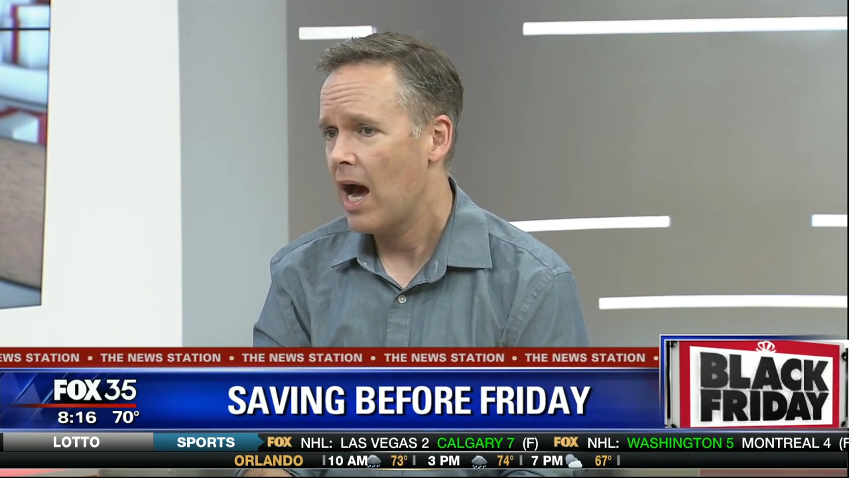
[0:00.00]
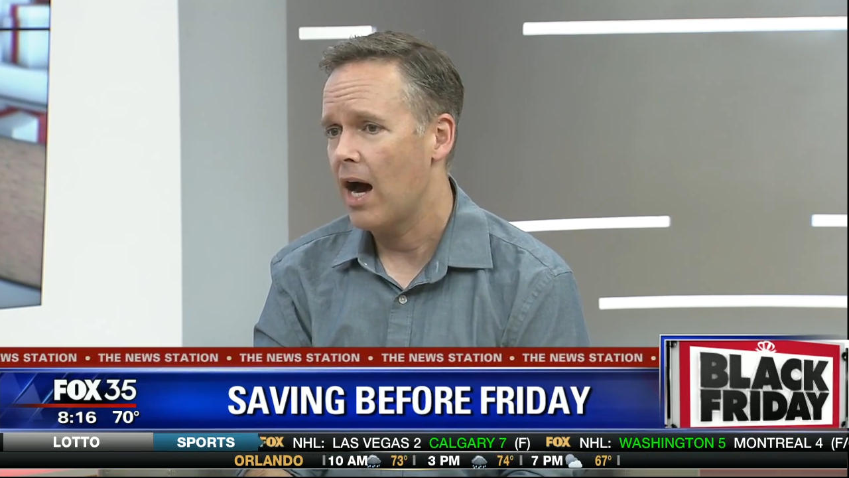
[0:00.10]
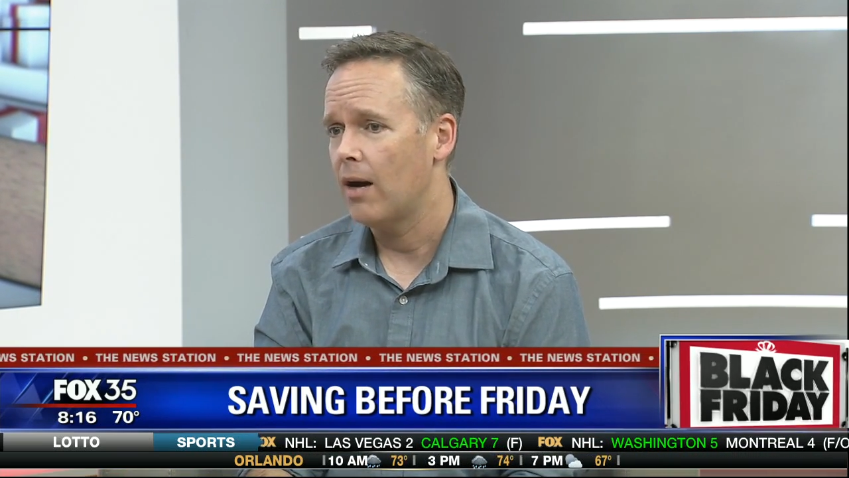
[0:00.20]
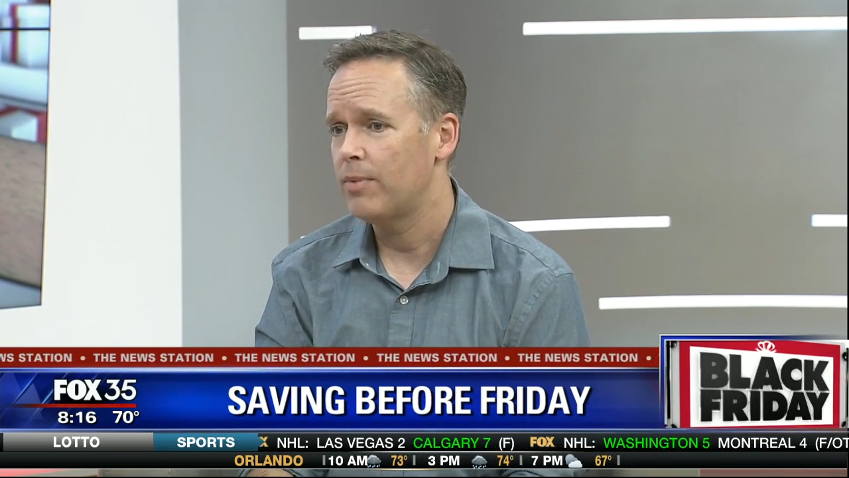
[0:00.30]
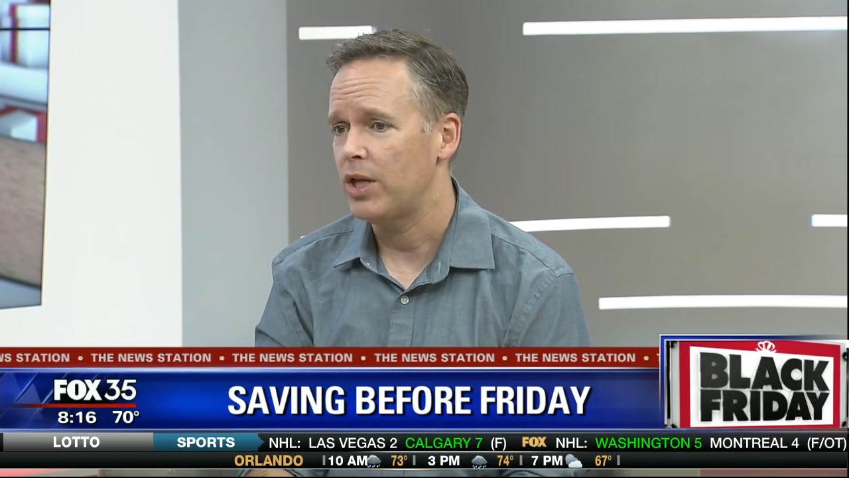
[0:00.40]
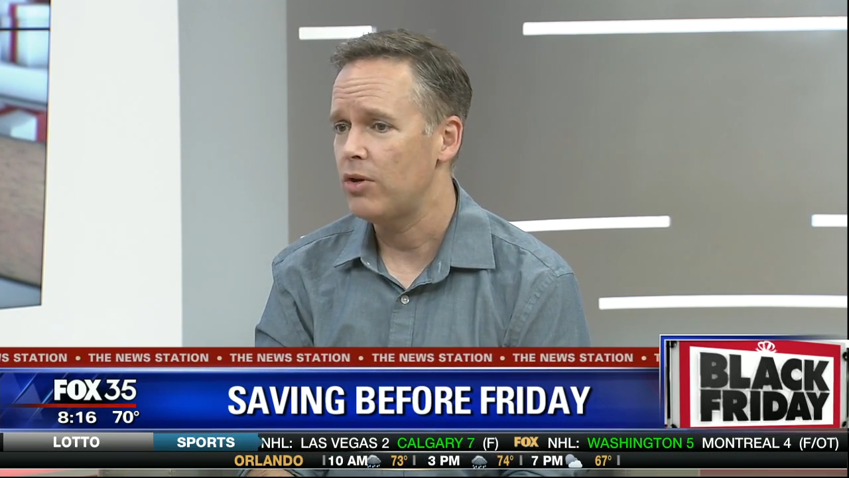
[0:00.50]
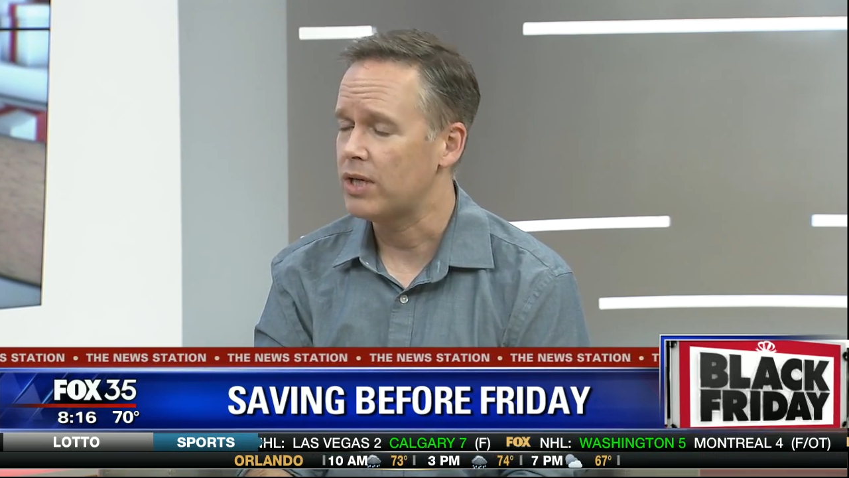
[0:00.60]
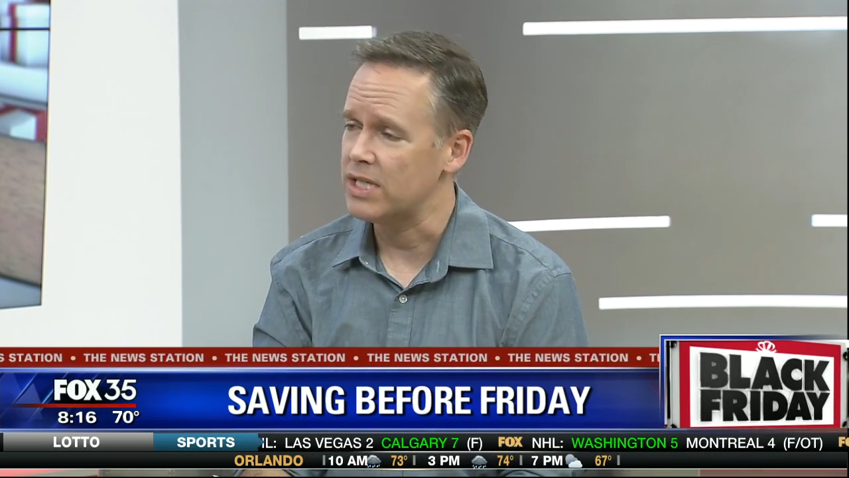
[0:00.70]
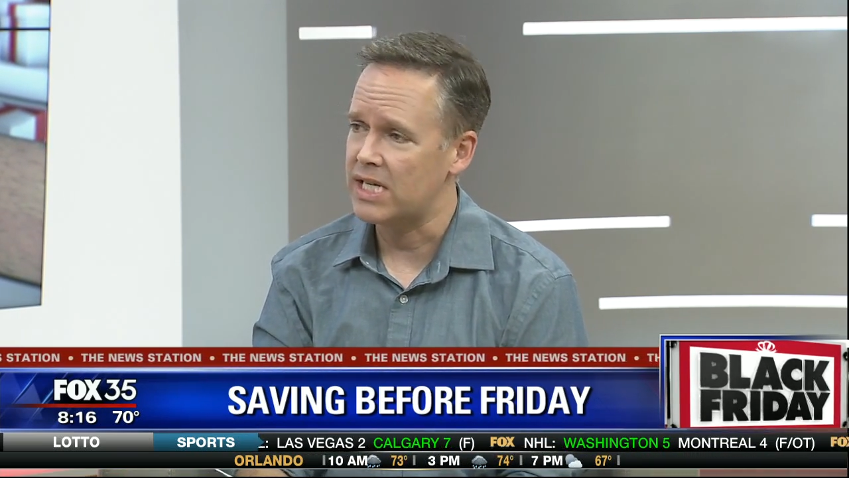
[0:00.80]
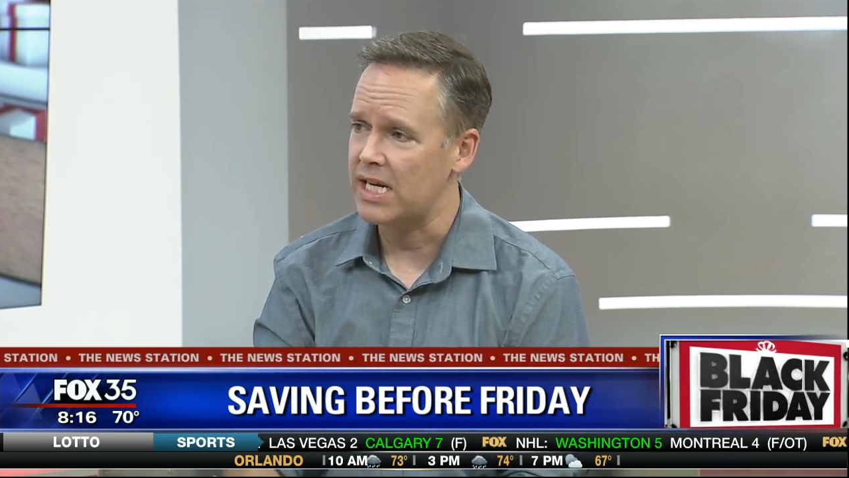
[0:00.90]
um, that you
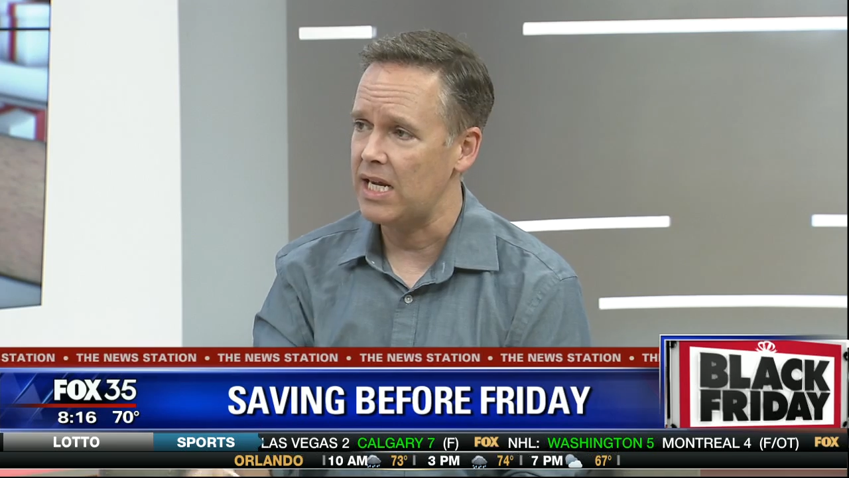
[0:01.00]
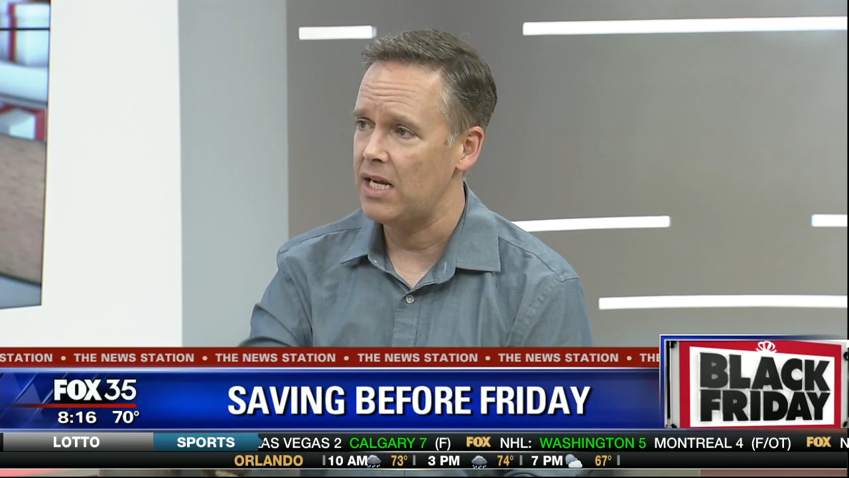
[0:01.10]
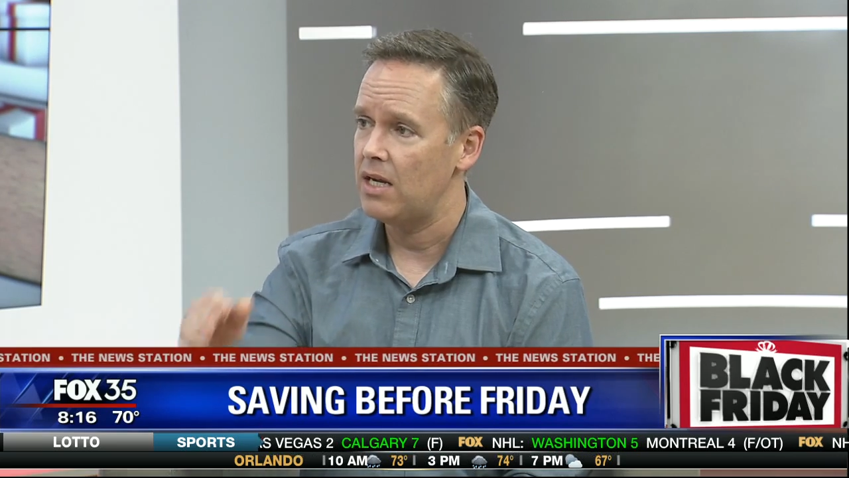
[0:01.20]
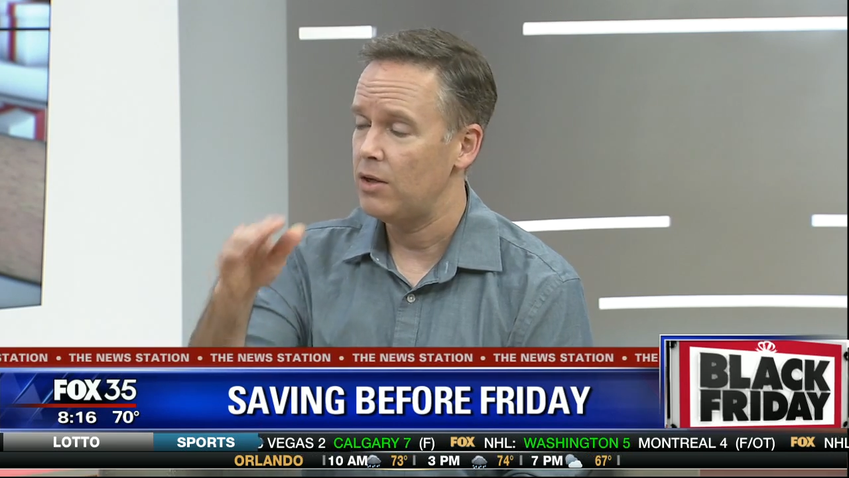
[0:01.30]
can see,